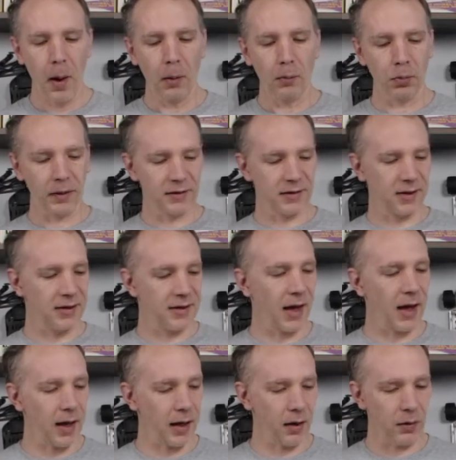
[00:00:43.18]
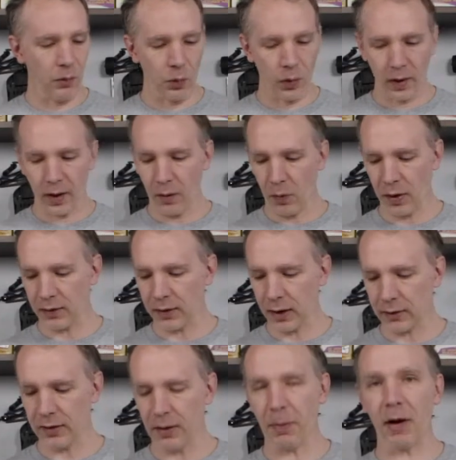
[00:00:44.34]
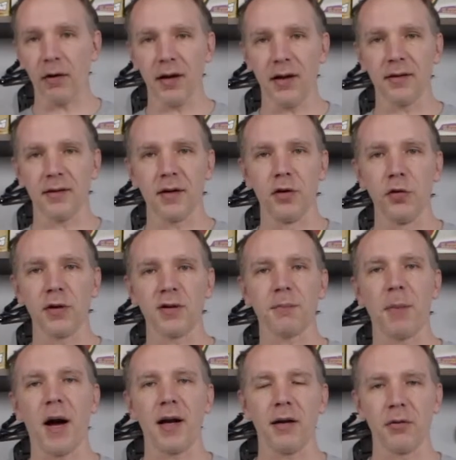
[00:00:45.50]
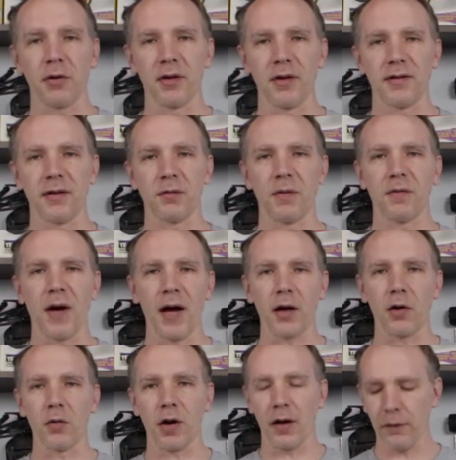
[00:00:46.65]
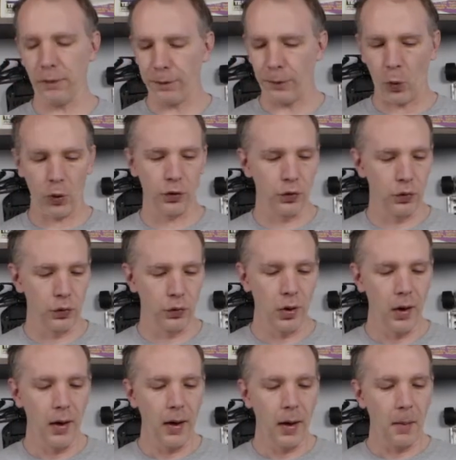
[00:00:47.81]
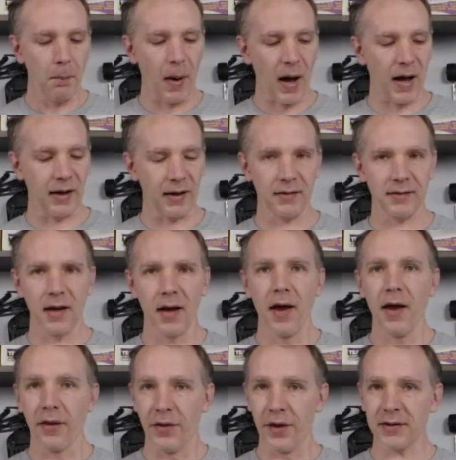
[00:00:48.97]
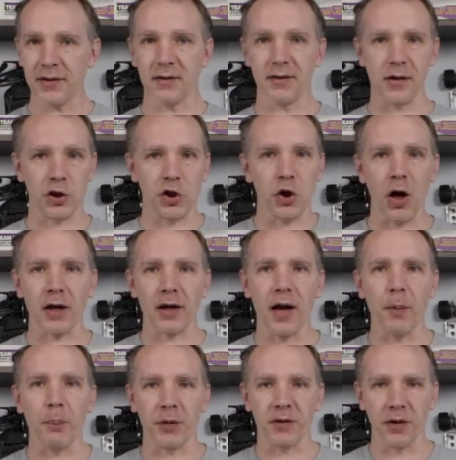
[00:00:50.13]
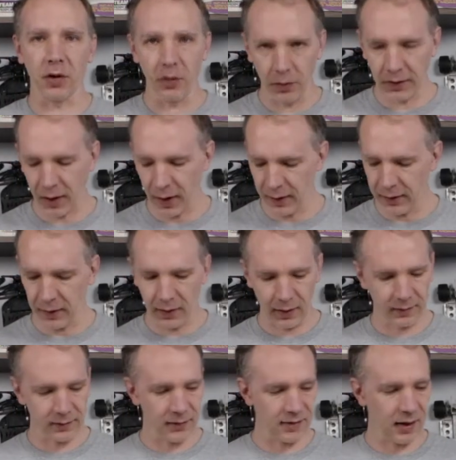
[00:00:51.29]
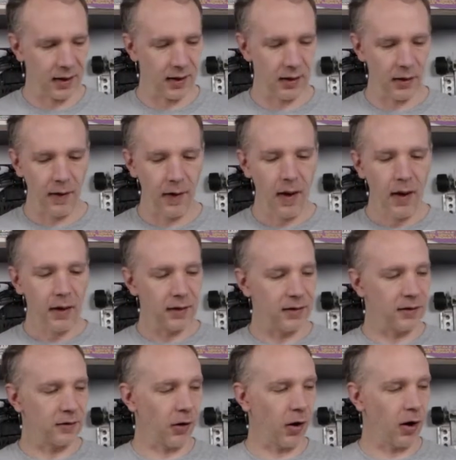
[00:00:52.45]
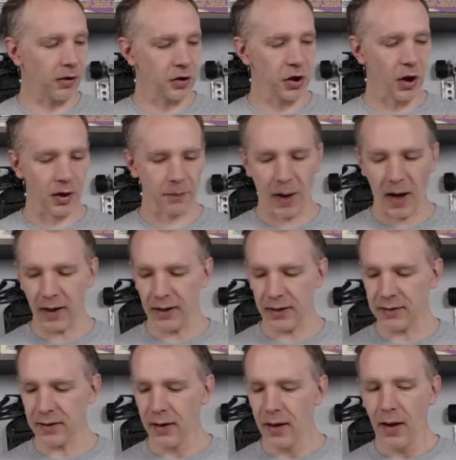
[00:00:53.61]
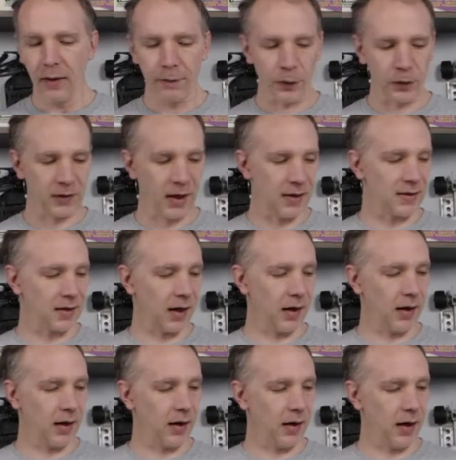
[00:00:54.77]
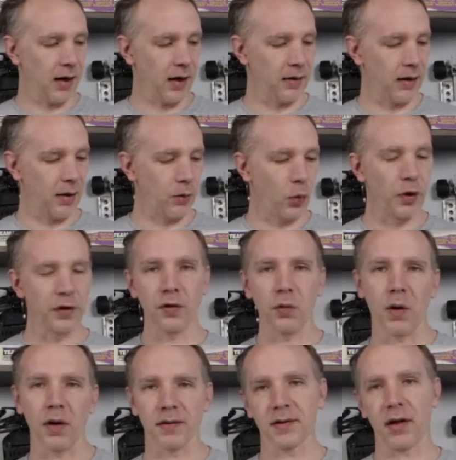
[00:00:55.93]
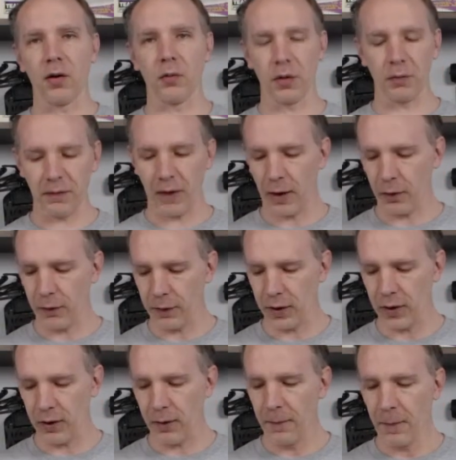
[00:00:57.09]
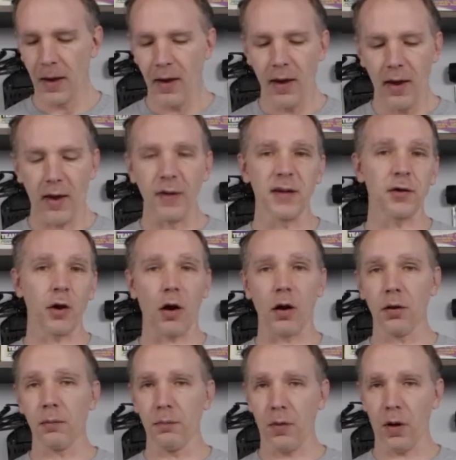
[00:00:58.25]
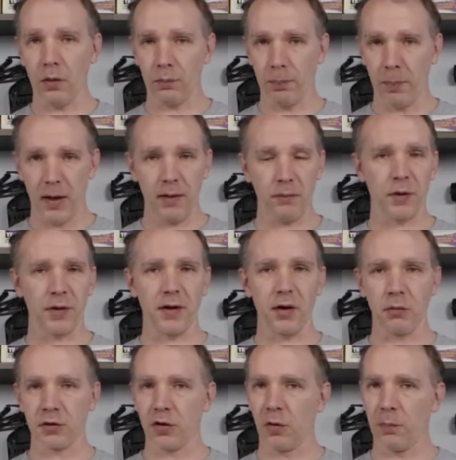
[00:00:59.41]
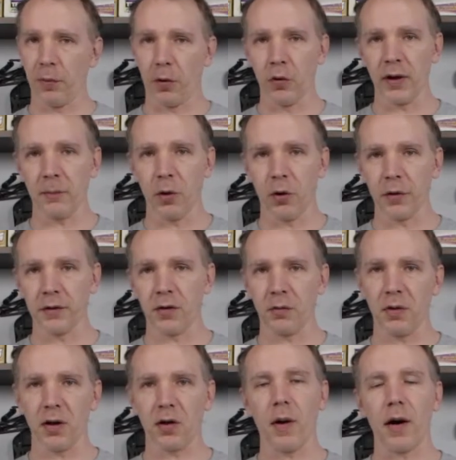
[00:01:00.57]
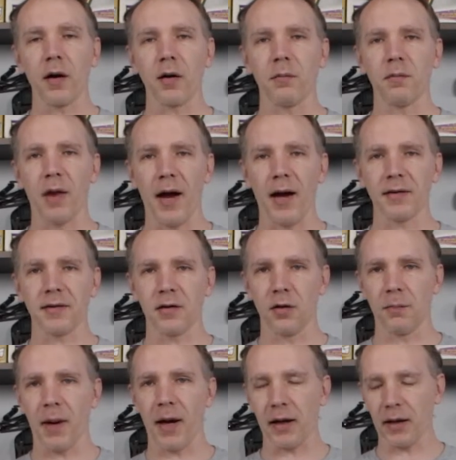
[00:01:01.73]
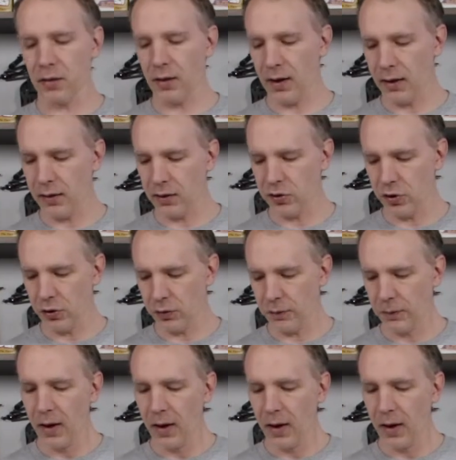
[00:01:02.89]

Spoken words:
What I want to talk to you about is the newest body releases we've got going on. 4 new bodies. This is the truck episode, kind of, I guess you'd say here, because these are all truck bodies for 10th scale and then 1/12 scale one we've got over here. And these are all made with the original Bolink molds that we acquired last year back in the end of June.